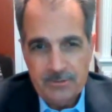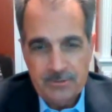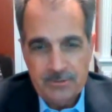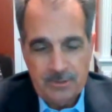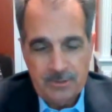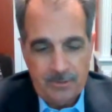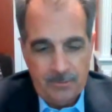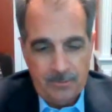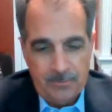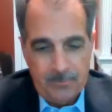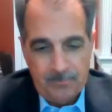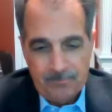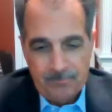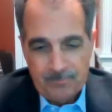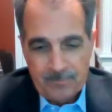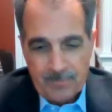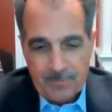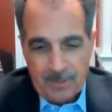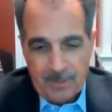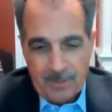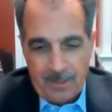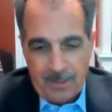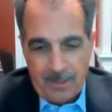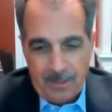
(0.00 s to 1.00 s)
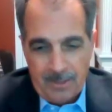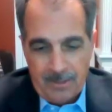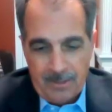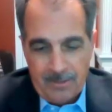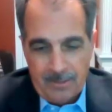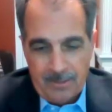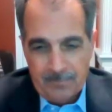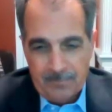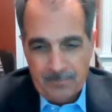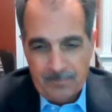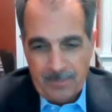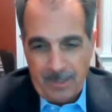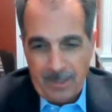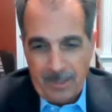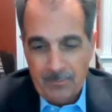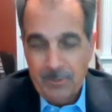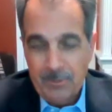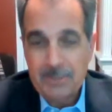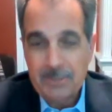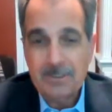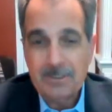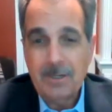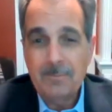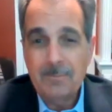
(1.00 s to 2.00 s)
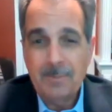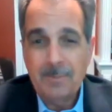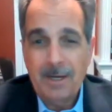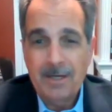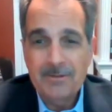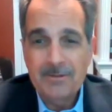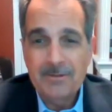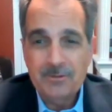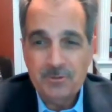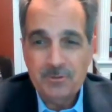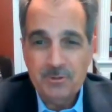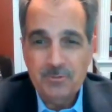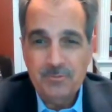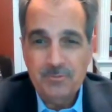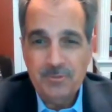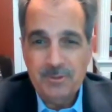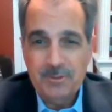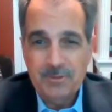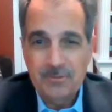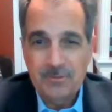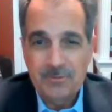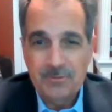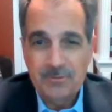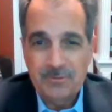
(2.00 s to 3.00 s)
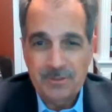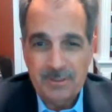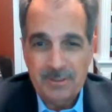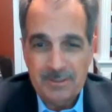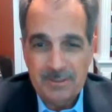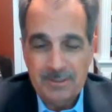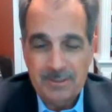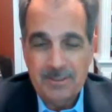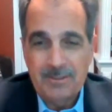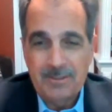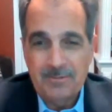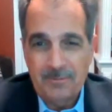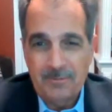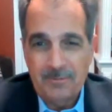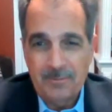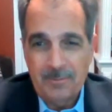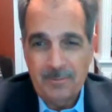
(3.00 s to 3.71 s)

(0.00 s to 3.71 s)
So I want to combine the two fields that I love,